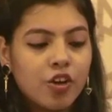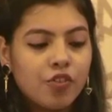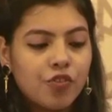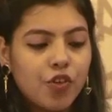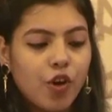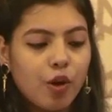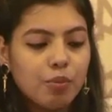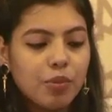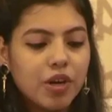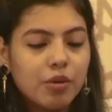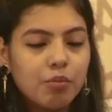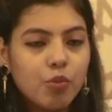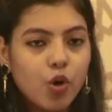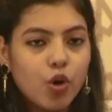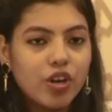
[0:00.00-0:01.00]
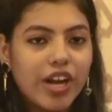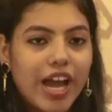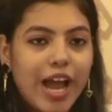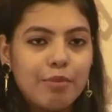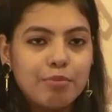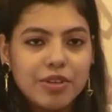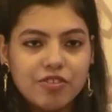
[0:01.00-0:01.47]
from a more
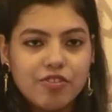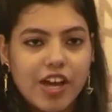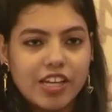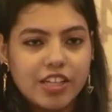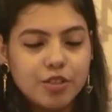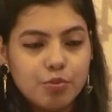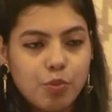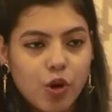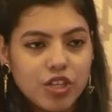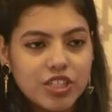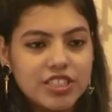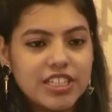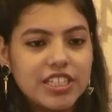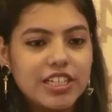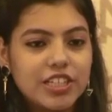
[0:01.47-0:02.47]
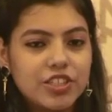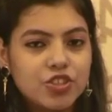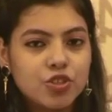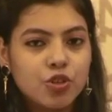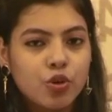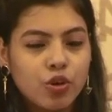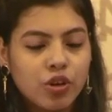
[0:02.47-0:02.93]
ambivalent policy,
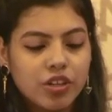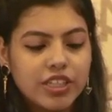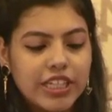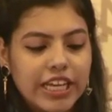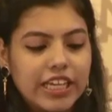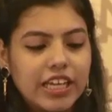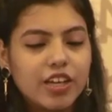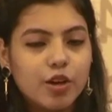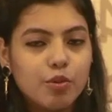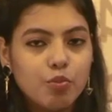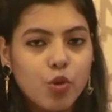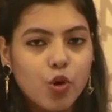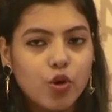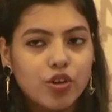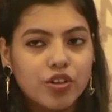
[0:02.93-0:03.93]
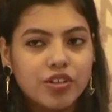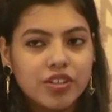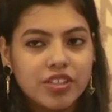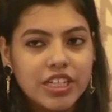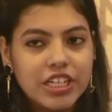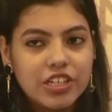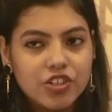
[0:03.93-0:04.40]
it's taking a more
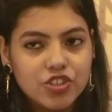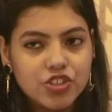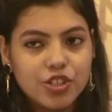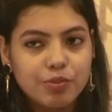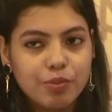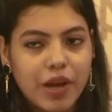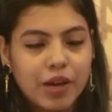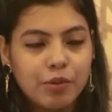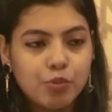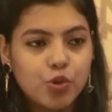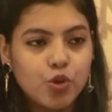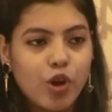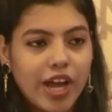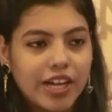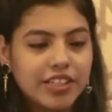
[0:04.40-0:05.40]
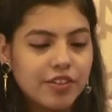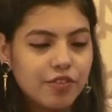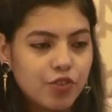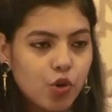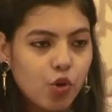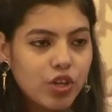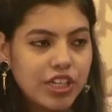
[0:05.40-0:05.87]
leadership and
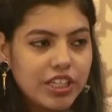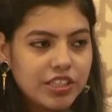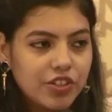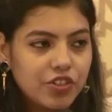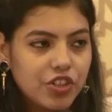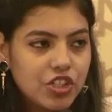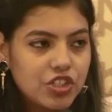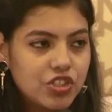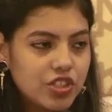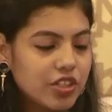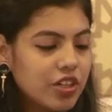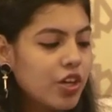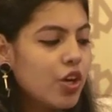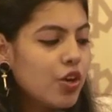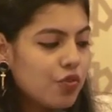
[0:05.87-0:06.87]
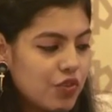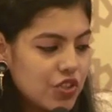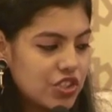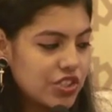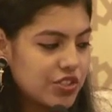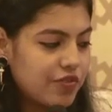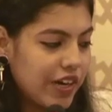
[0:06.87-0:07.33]
proactive role in the region,
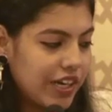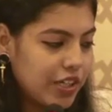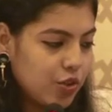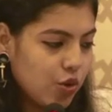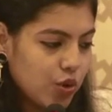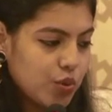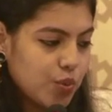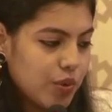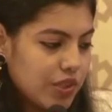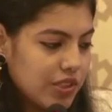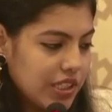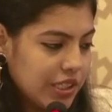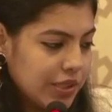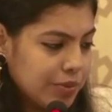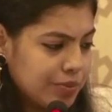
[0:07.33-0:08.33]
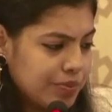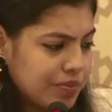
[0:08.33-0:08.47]
which is very noteworthy.